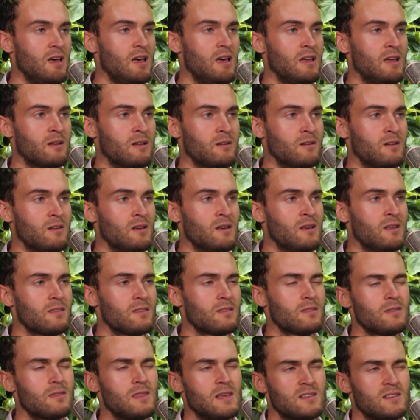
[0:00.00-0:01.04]
And
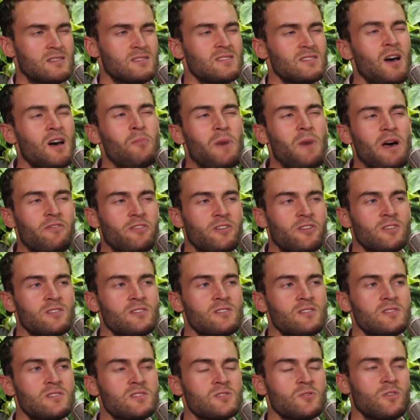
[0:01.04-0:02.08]
there's some
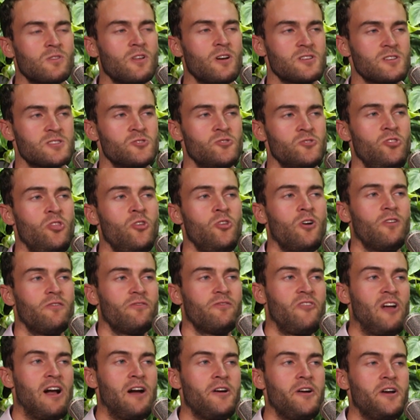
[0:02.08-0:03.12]
evidence, although it's
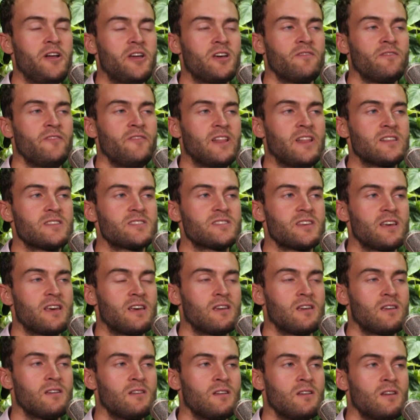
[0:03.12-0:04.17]
not very
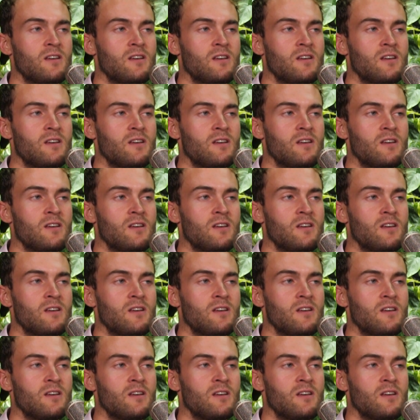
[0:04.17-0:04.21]
convincing,